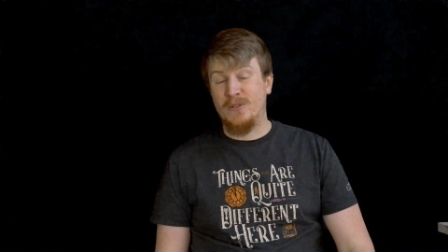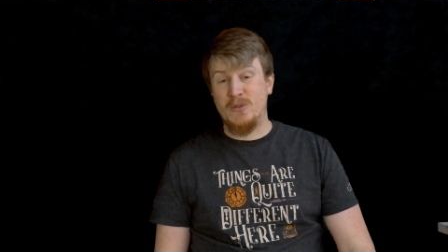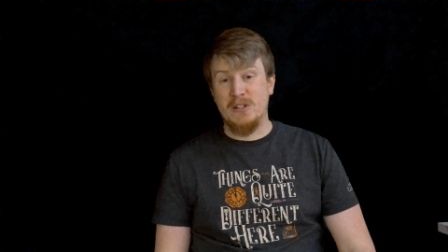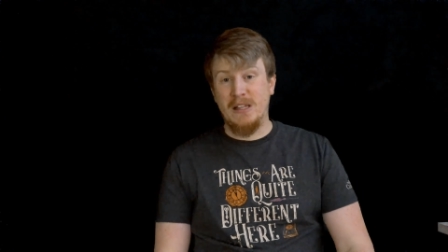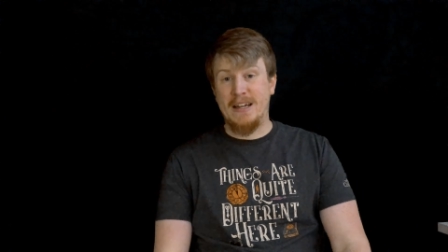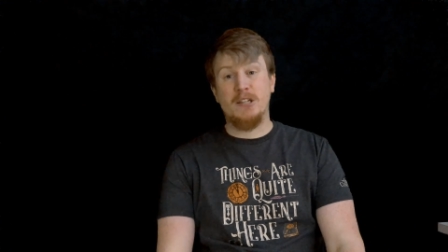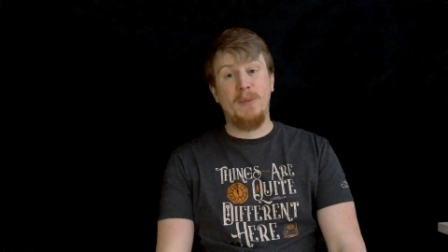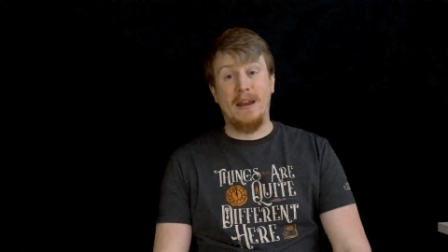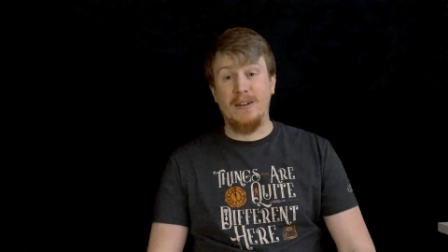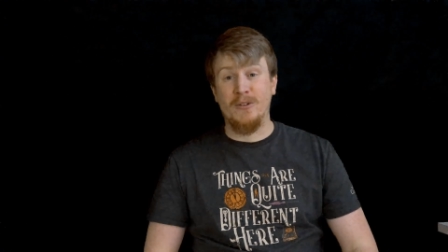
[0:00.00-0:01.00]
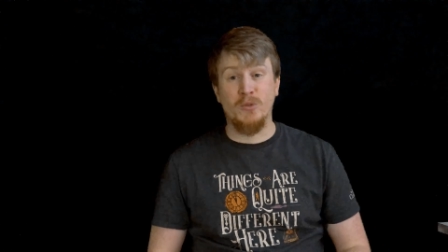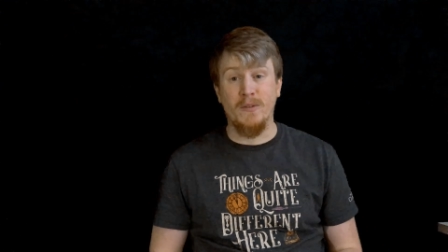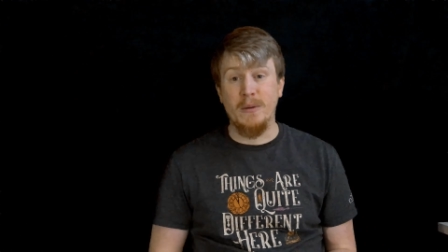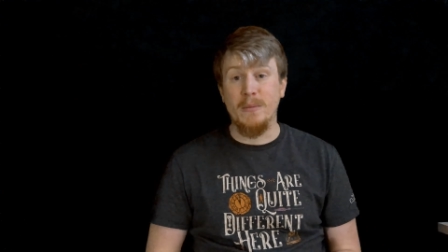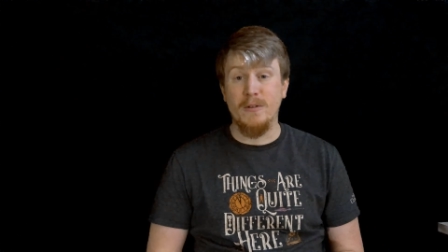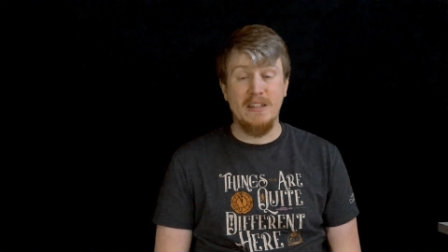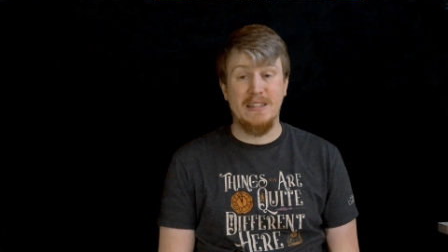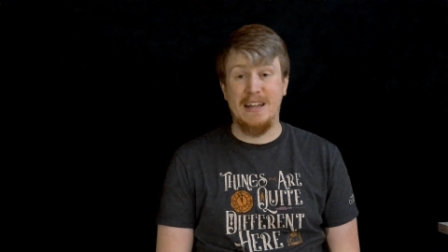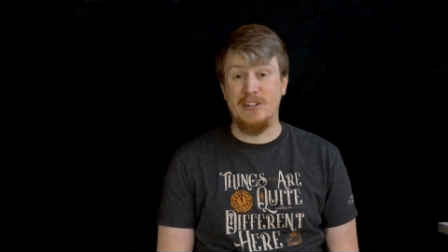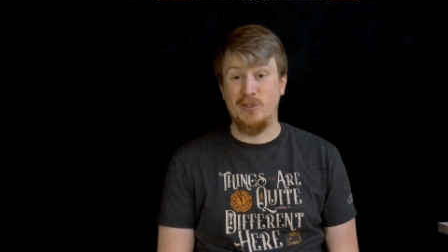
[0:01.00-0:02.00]
There was a lot of spectacle-driven movies
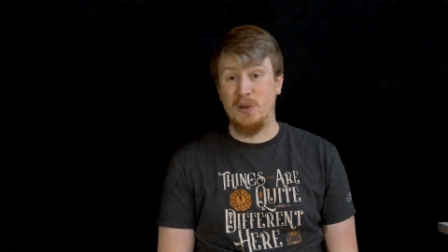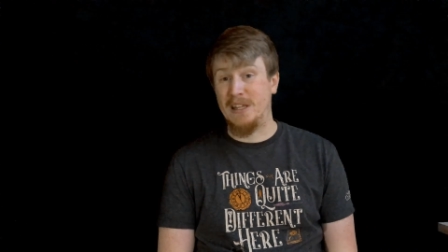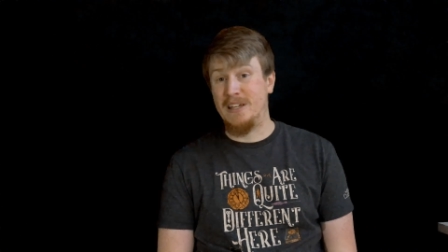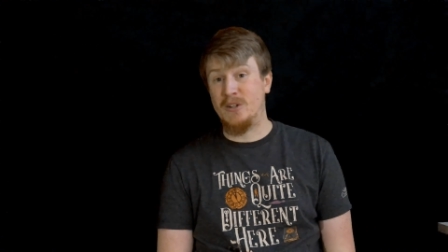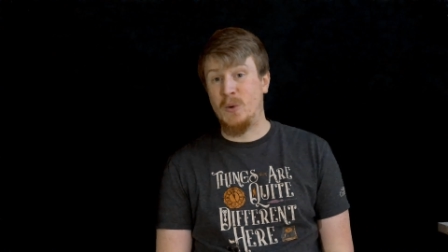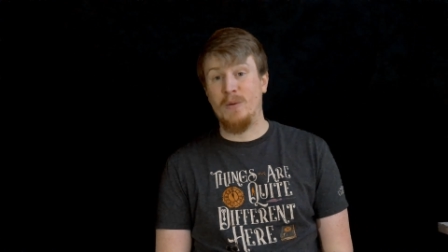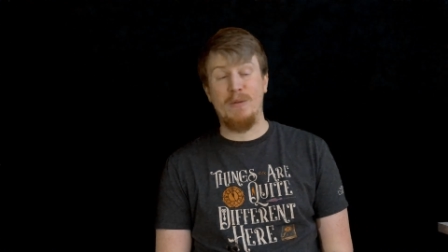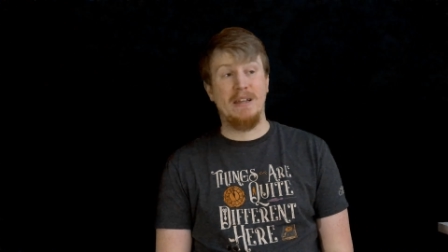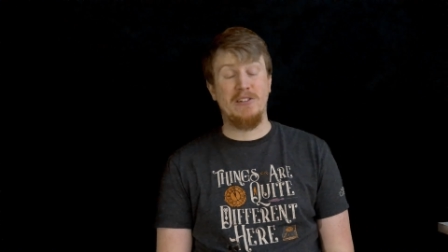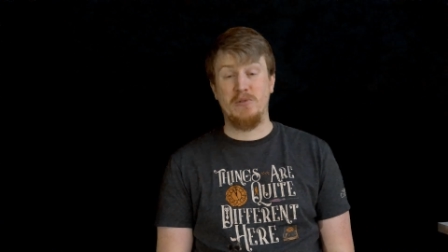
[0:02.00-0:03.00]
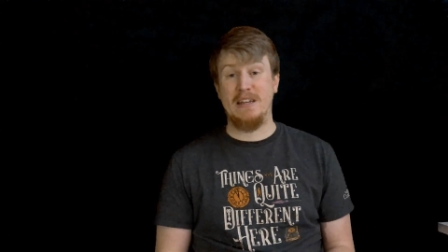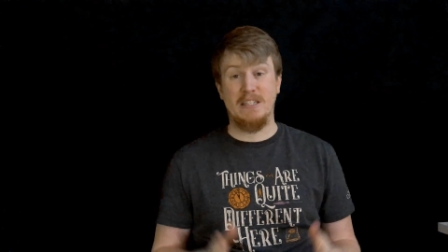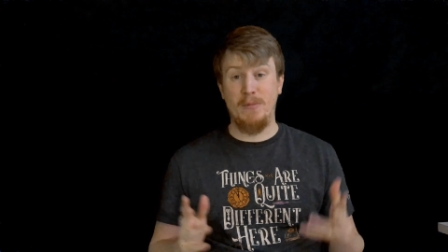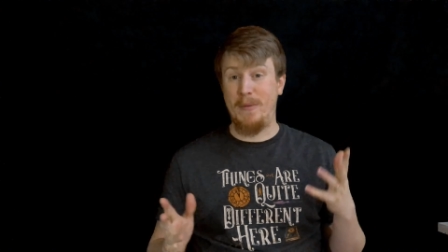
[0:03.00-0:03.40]
that I just really adored because it was nice to be